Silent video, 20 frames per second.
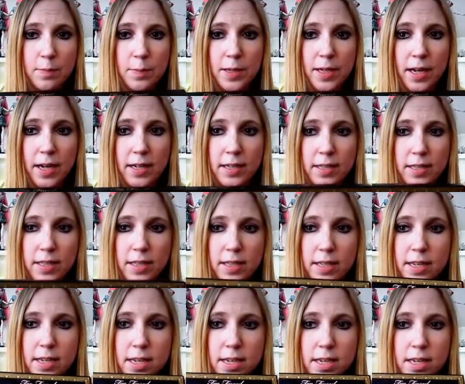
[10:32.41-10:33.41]

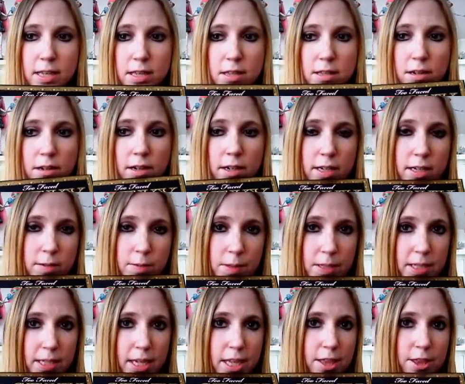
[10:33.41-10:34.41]
because he thought it
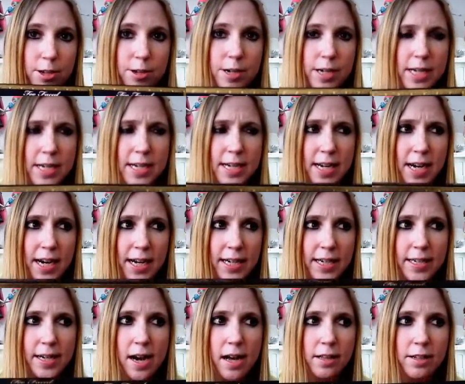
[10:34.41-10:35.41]
was like
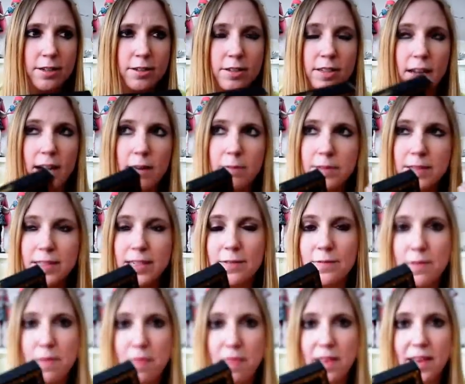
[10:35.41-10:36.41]
$39 and I wasn't
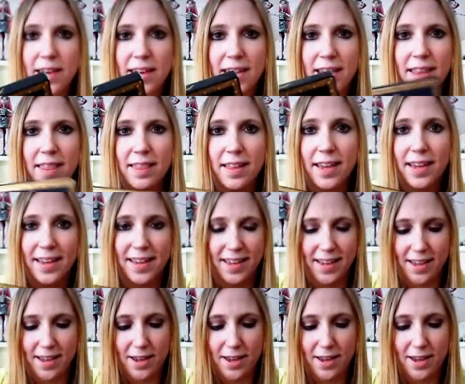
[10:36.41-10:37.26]
even thinking like